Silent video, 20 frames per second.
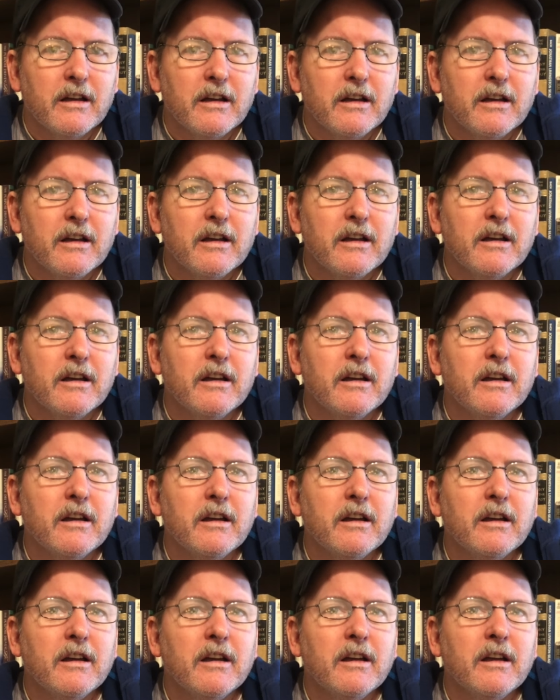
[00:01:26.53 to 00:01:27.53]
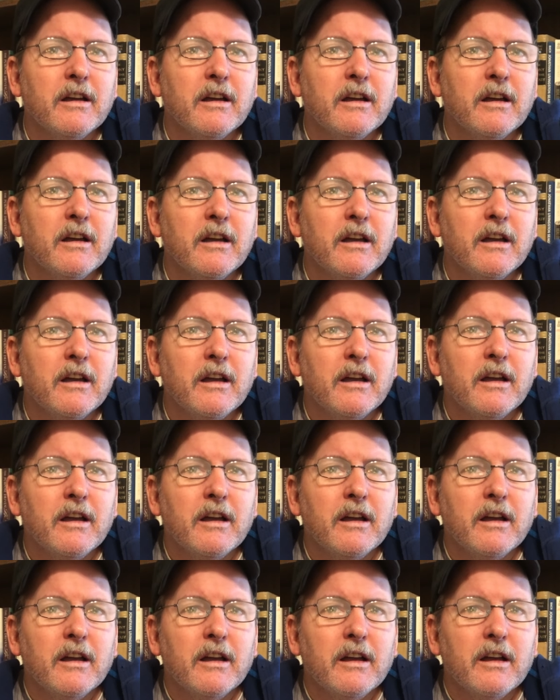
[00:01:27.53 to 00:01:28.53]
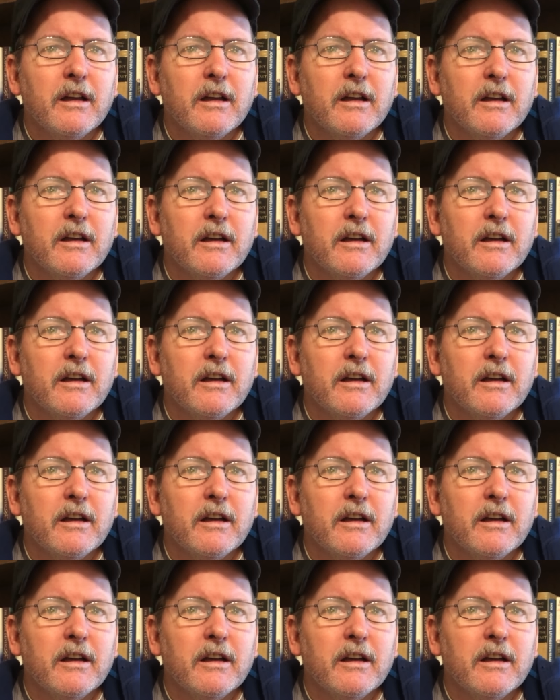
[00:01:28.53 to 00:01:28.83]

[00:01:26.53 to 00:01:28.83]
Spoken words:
(no one is talking)